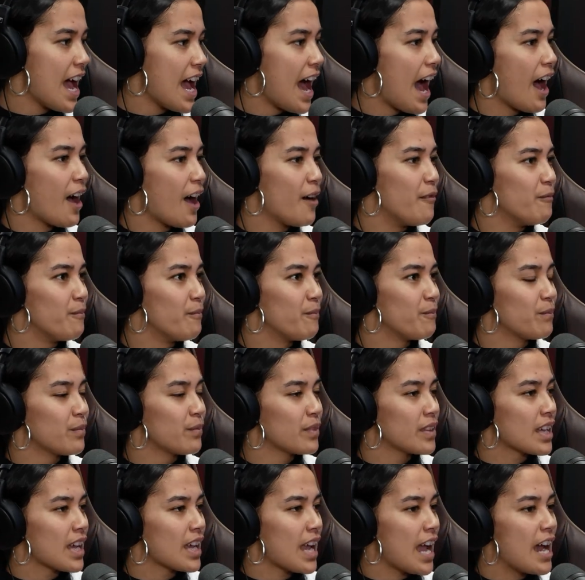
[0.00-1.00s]
And
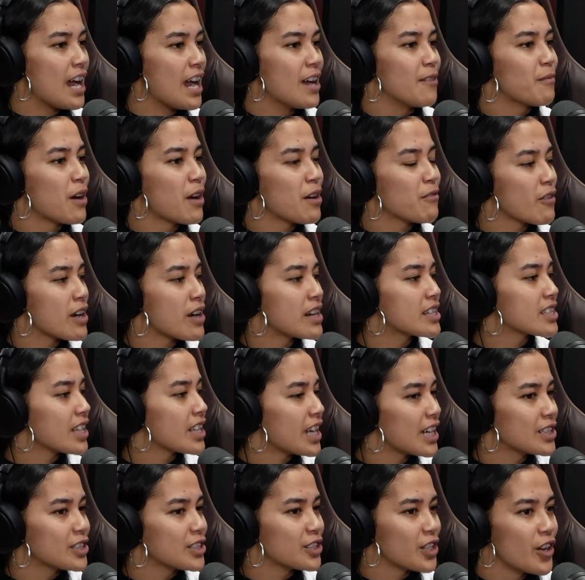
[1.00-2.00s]
my friend's
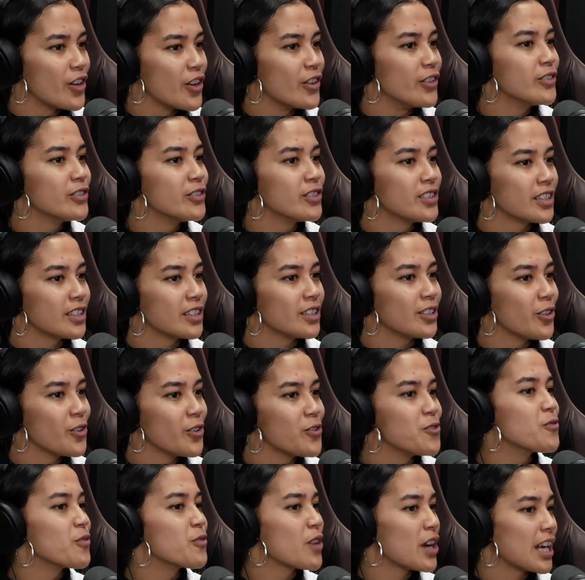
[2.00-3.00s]
like, dude,
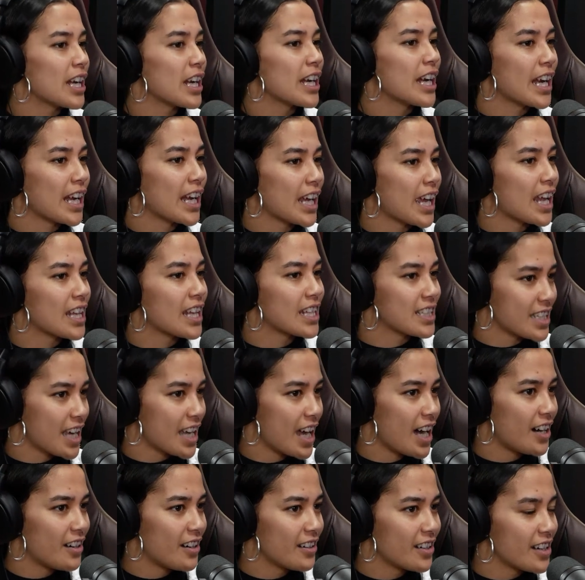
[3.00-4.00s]
you really need to cut this
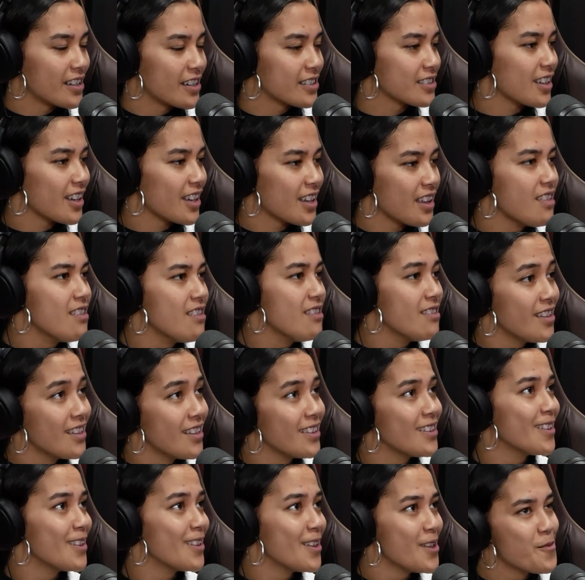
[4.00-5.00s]
out. And I was
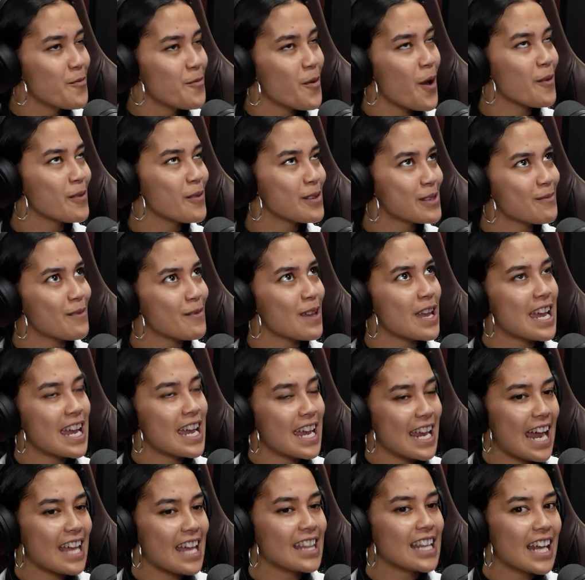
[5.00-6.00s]
like, woe is
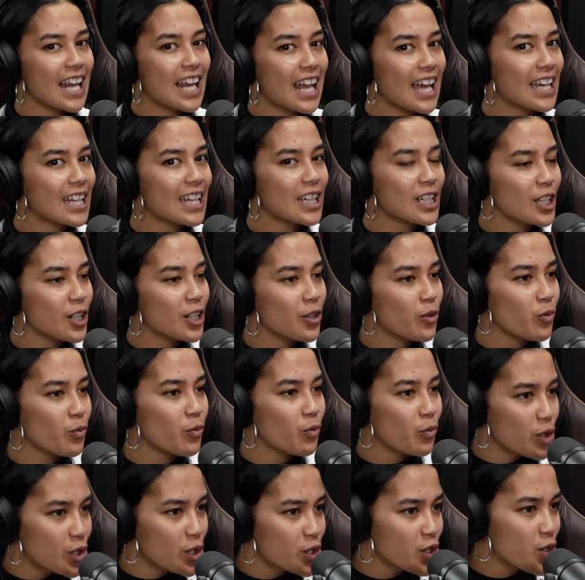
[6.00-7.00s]
me. And they're like,
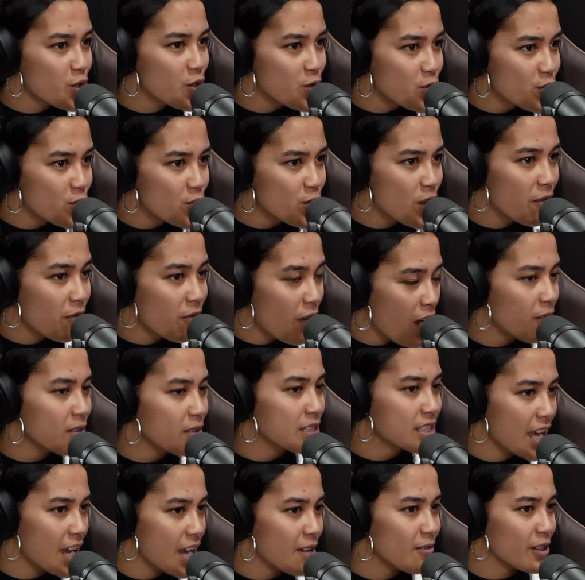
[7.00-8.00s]
would you, if I
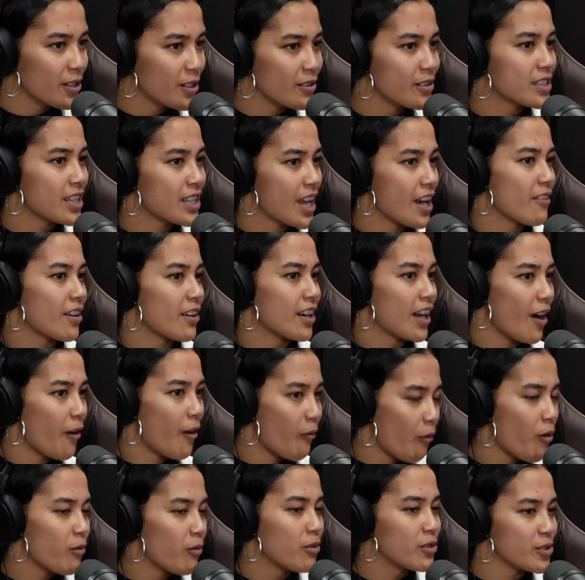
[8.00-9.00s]
was saying what you were saying right
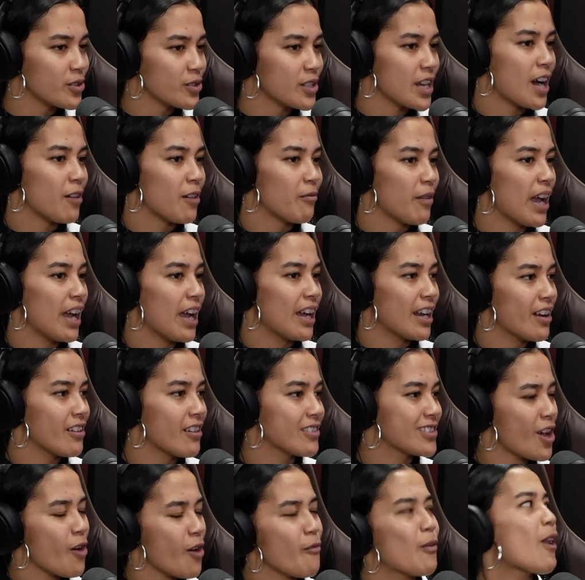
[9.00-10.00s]
now, what would you tell me? And I
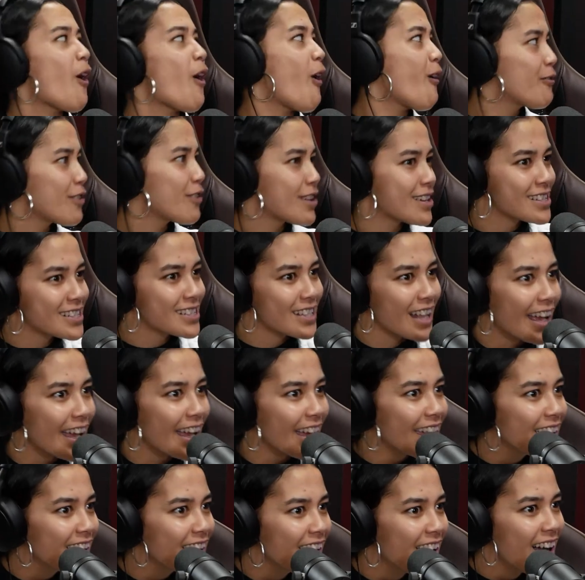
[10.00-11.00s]
was like, well,
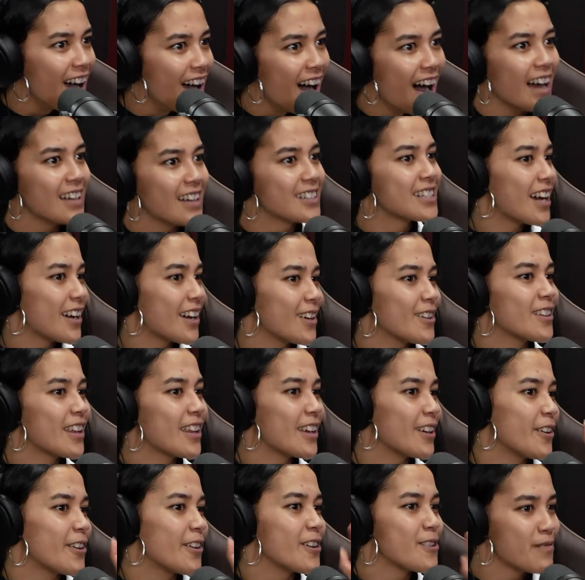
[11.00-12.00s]
obviously, I tell you
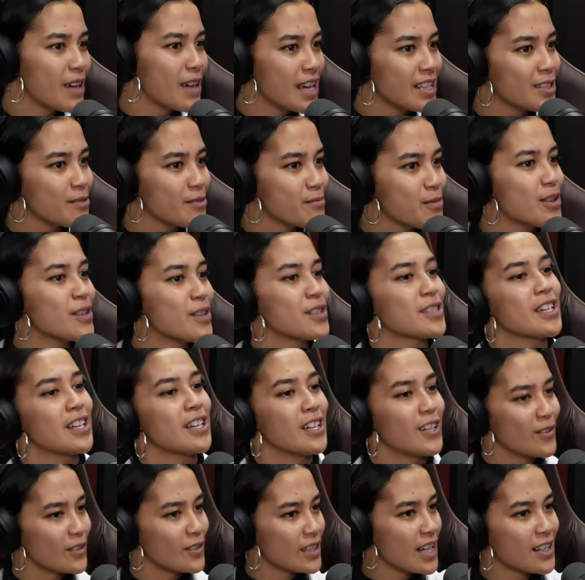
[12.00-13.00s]
that you're an amazing person
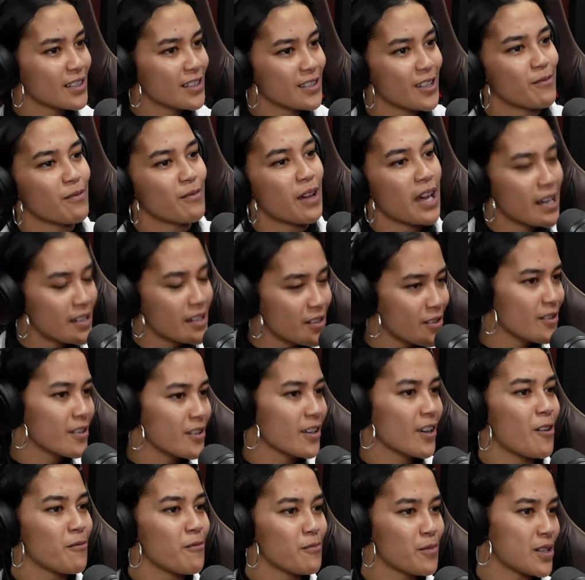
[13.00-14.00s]
and you've done so much and you're
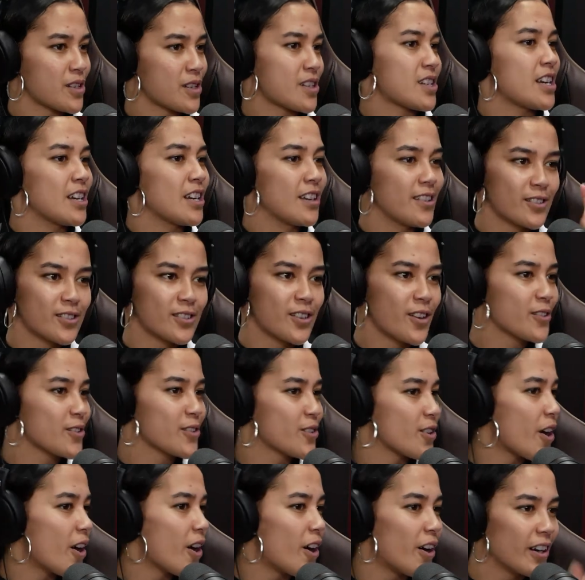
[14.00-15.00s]
accomplished and you're so
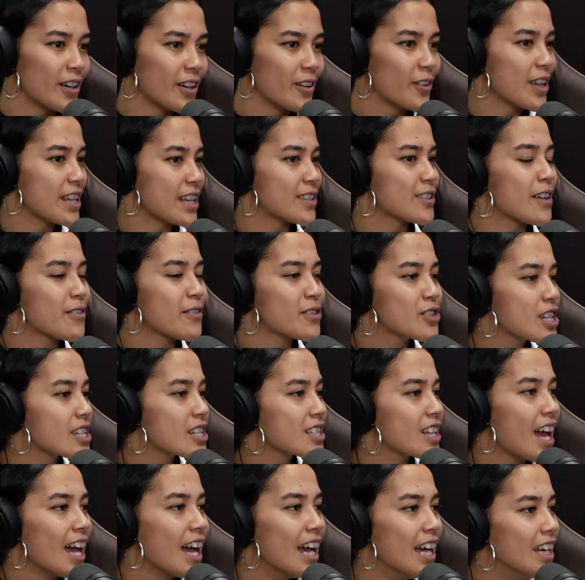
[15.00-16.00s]
strong and all that stuff. And
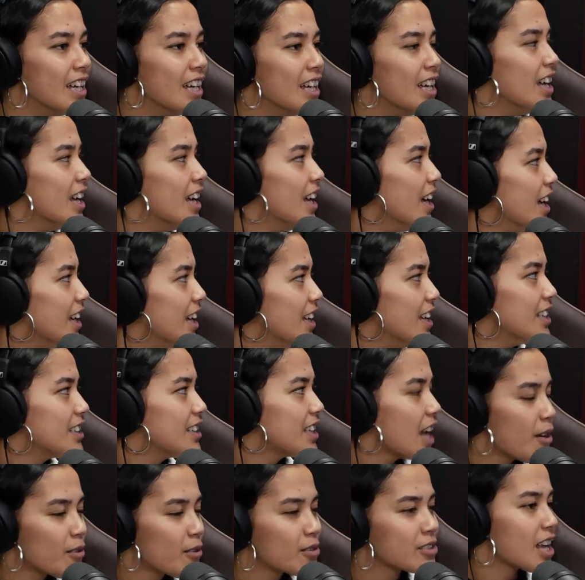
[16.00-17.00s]
she's like,
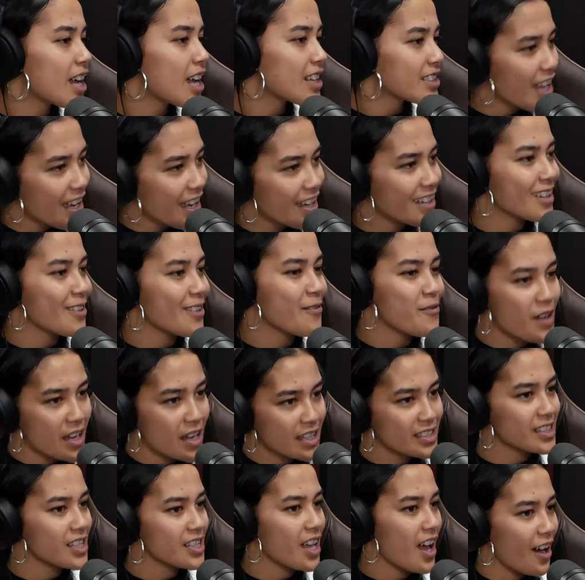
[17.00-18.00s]
yeah, well, start saying it to your
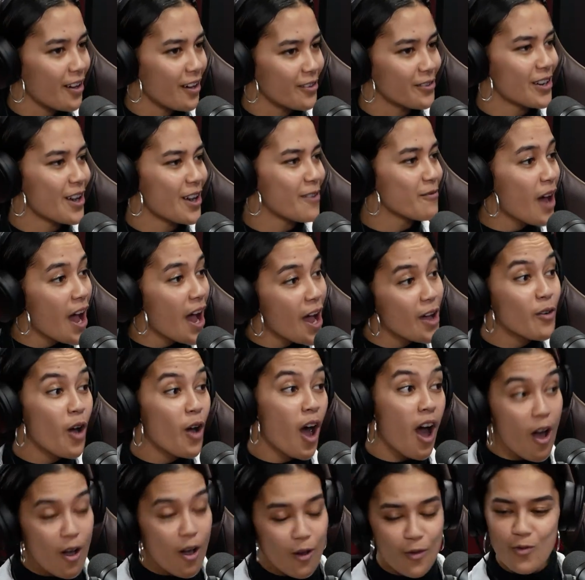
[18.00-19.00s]
fucking self. And I'm like,
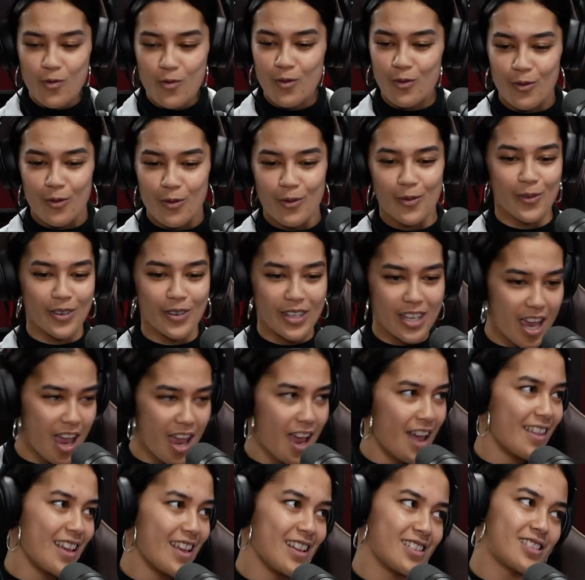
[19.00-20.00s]
ooh,
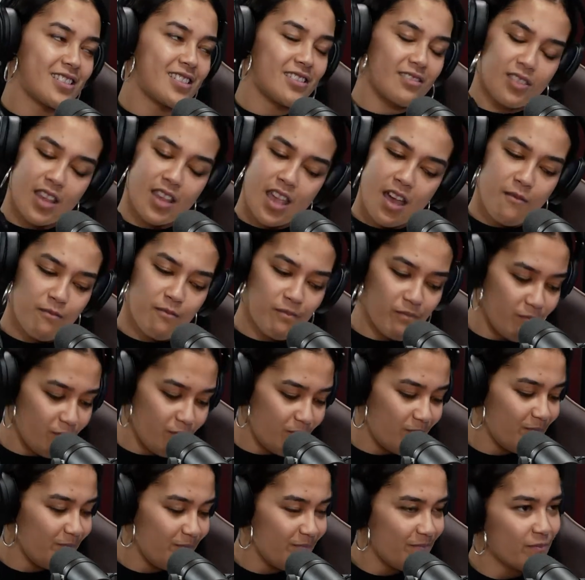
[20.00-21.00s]
yeah, that's, yep,
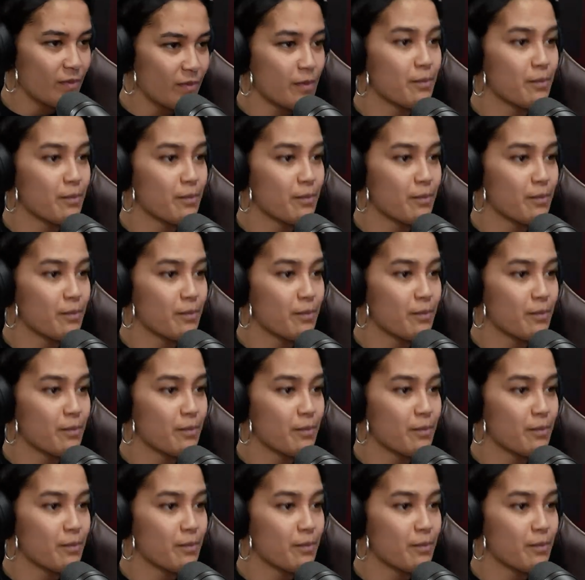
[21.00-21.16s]
mm-hmm.